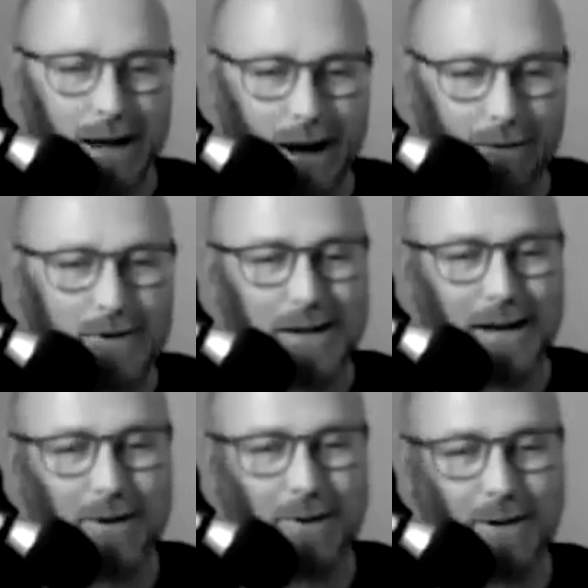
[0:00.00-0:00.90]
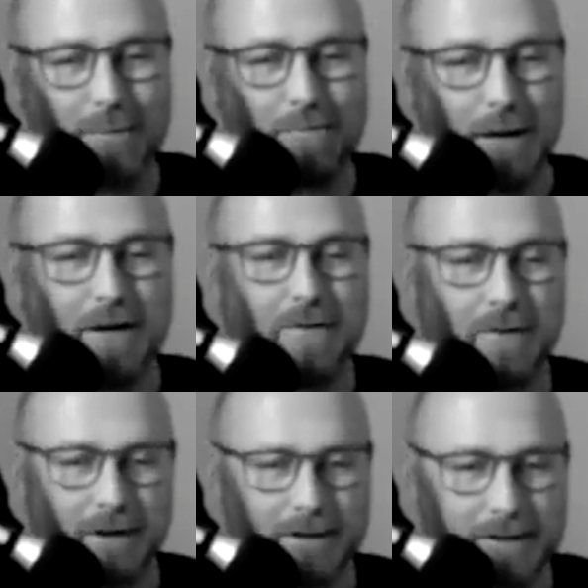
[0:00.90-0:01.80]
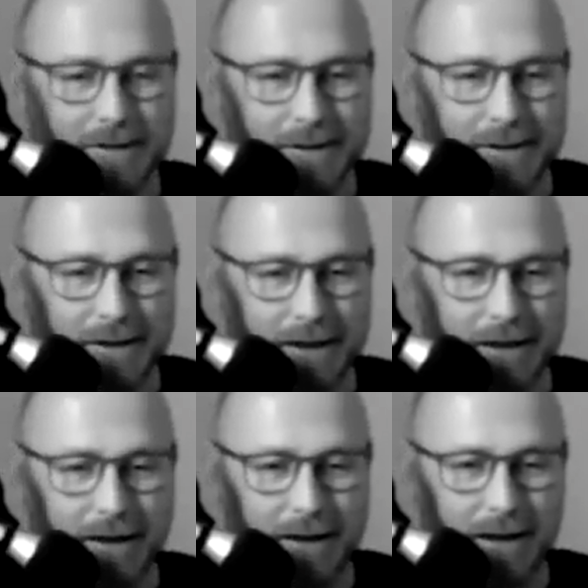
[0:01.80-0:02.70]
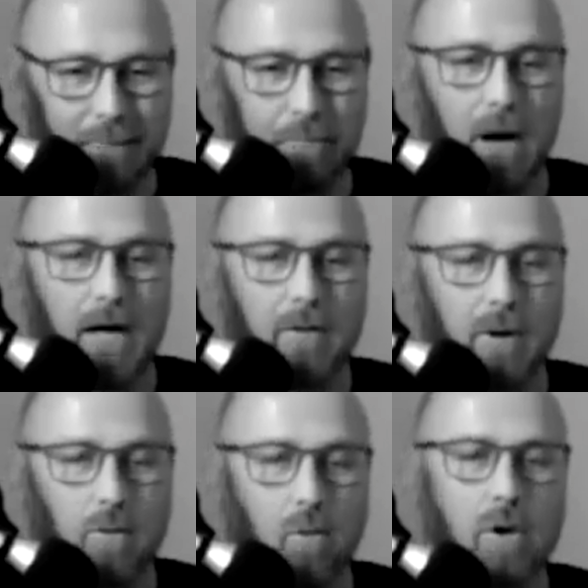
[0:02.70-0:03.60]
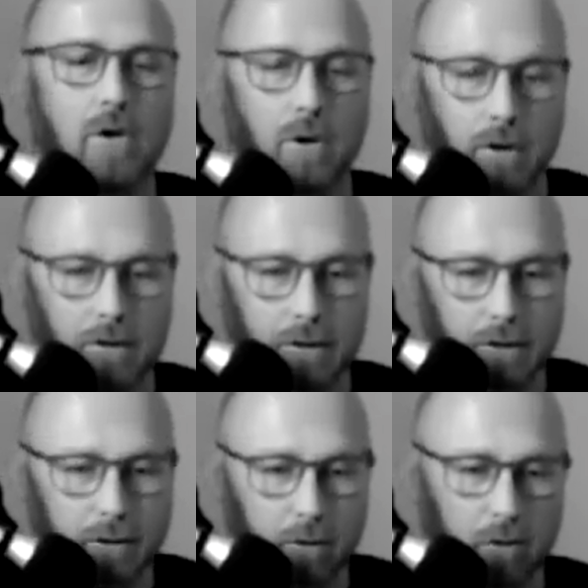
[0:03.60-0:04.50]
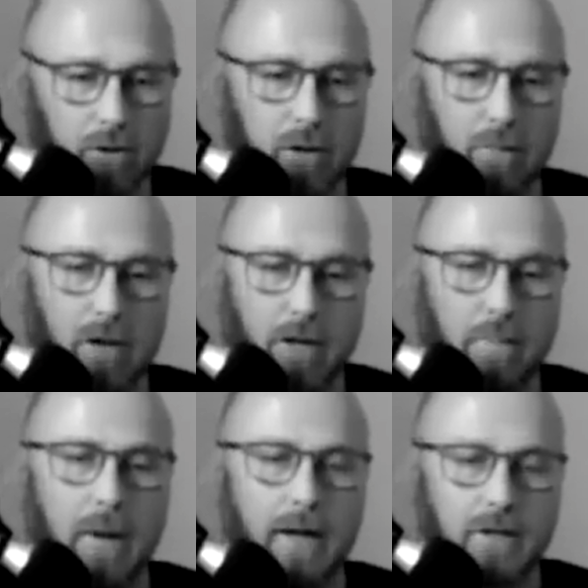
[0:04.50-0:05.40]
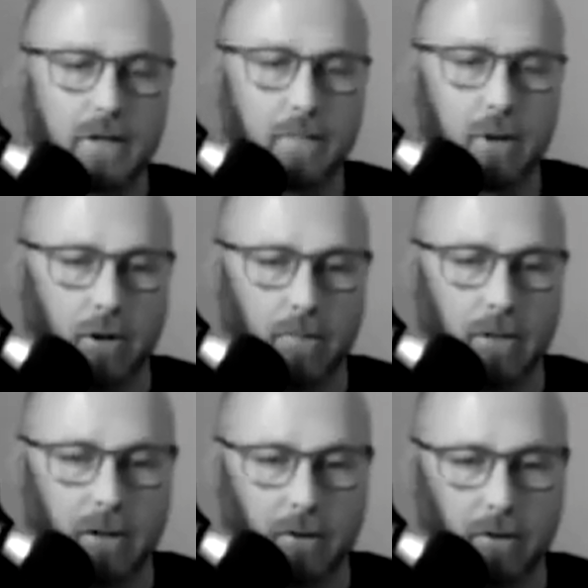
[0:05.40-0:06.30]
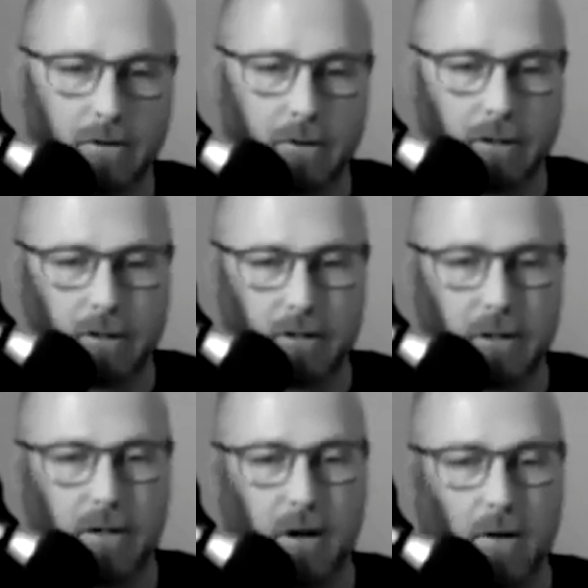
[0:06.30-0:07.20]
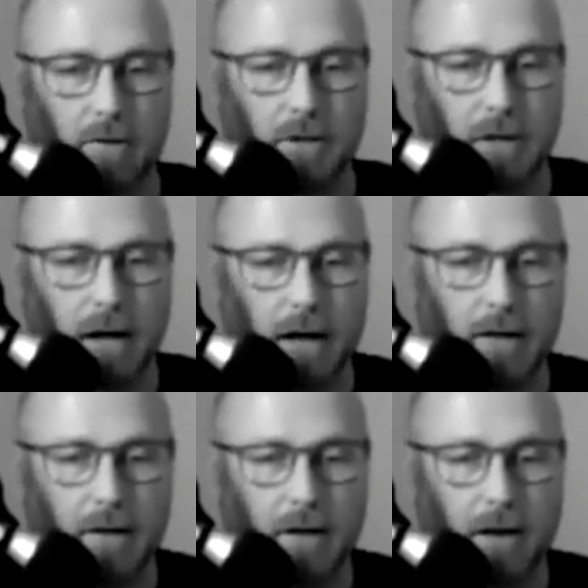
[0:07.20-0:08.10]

How is that going to benefit a migrant worker or somebody at the base of the pyramid that earns less than $10 a day?